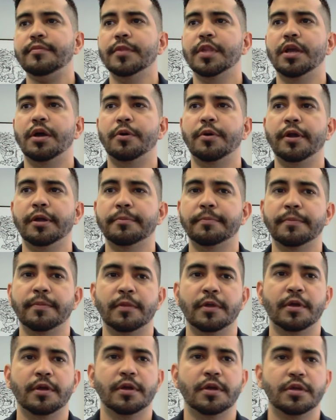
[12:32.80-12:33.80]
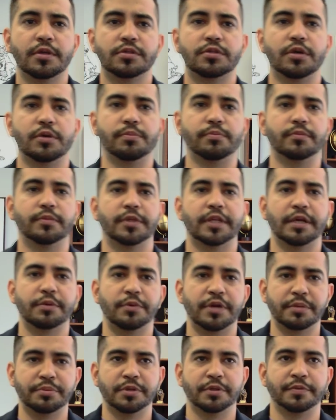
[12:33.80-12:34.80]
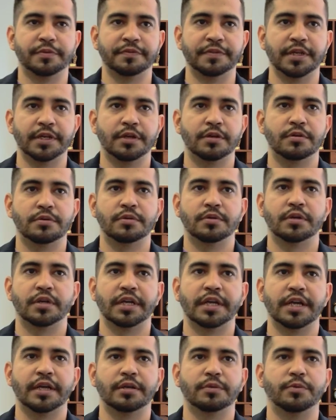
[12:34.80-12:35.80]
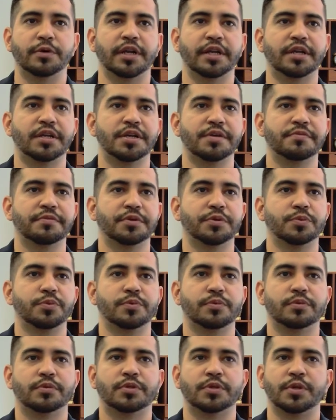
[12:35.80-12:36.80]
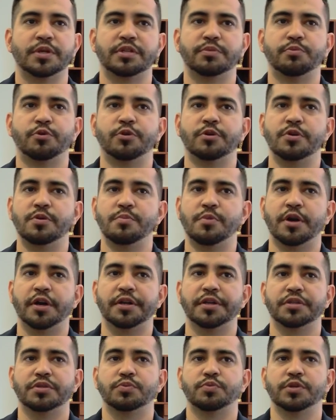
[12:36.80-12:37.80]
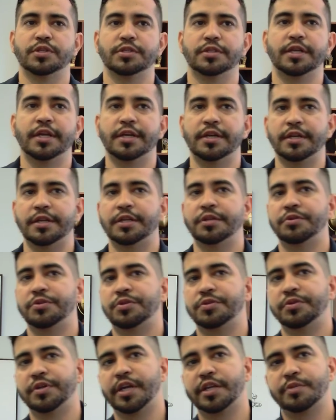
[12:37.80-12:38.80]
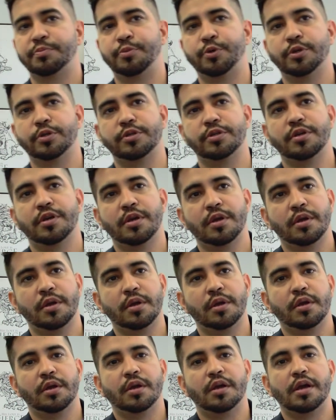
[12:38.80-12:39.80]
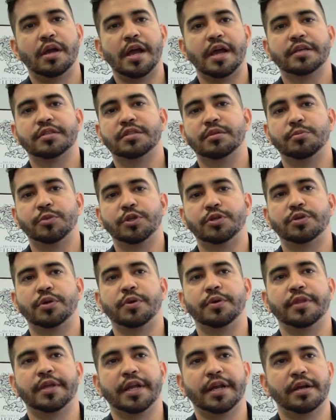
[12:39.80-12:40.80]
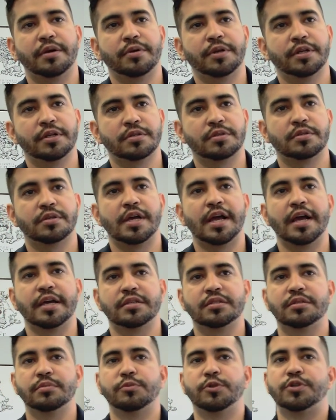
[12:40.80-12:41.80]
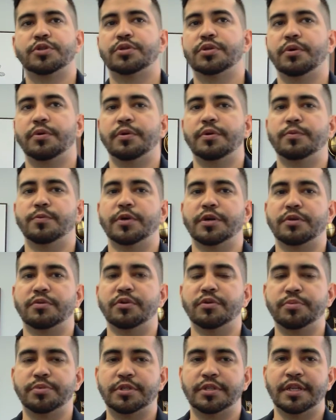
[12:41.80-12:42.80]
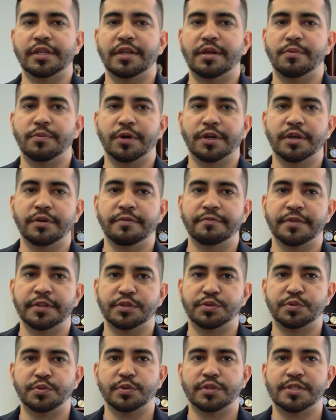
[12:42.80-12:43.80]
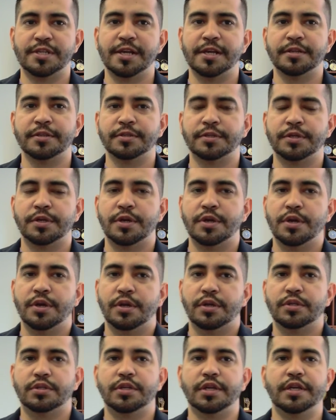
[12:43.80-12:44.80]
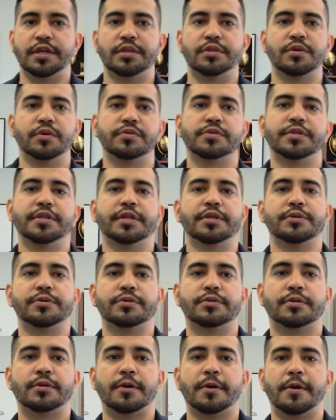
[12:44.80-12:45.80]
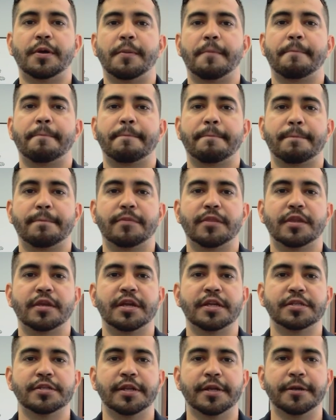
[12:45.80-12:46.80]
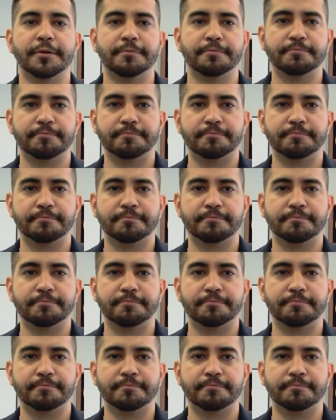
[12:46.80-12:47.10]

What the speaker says: Alright, so that wraps up the video. Again, what I covered to explore new markets was get an industry expert, ask them to show you the areas, ask them to show you what groups and networking events to attend to get those deals. Catch you later.